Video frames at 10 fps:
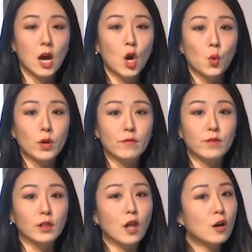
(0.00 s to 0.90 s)
One of
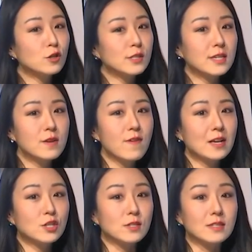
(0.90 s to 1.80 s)
the largest
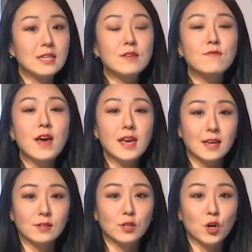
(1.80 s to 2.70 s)
conventions in
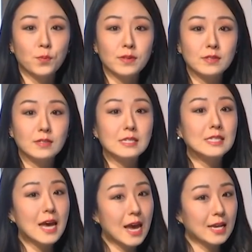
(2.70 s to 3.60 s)
Vegas opens today